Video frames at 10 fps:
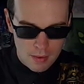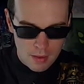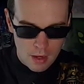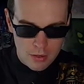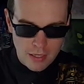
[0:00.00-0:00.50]

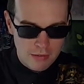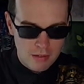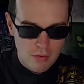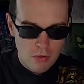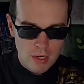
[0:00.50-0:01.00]
Okay, it doesn't
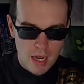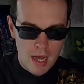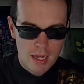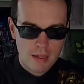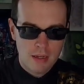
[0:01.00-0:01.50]
give you any
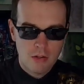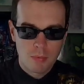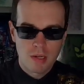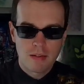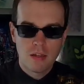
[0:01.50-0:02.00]
hotkeys,
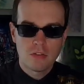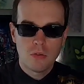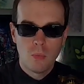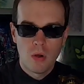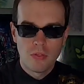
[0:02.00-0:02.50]
but it tells you
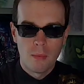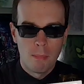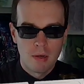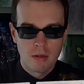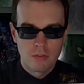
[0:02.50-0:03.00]
what the
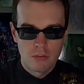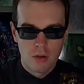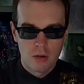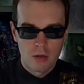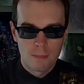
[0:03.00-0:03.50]
buttons
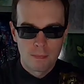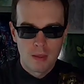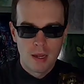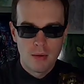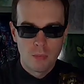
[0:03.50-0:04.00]
are
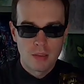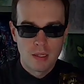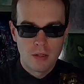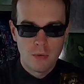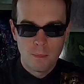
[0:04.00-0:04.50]
and what they
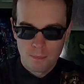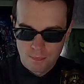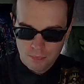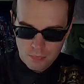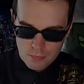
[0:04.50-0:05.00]
do,
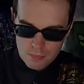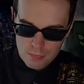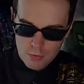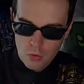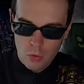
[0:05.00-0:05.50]

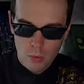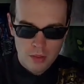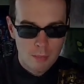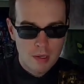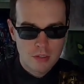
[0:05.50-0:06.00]
or where the
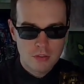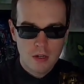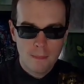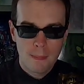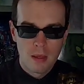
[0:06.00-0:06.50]
buttons
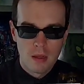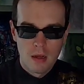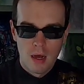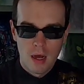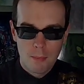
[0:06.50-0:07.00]
are.
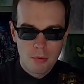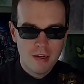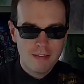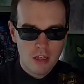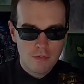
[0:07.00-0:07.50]
Pretty
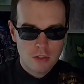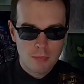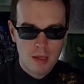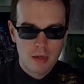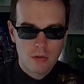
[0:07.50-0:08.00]

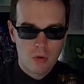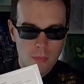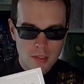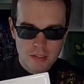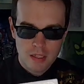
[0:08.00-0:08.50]
self-explanatory,
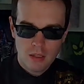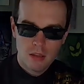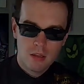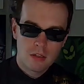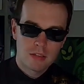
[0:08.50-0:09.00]
but still
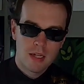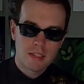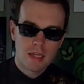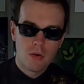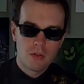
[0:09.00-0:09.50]
looks nice.
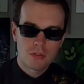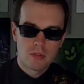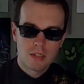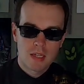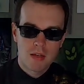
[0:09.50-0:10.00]
And it also
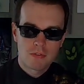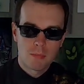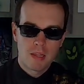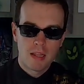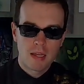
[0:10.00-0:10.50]
does have some
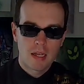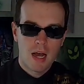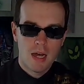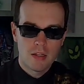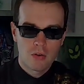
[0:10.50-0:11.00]
of that like
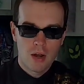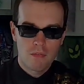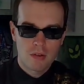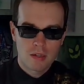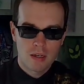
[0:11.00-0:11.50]

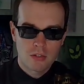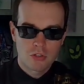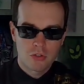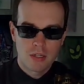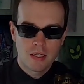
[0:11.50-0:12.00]
holographic
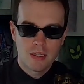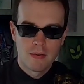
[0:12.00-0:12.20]
texturing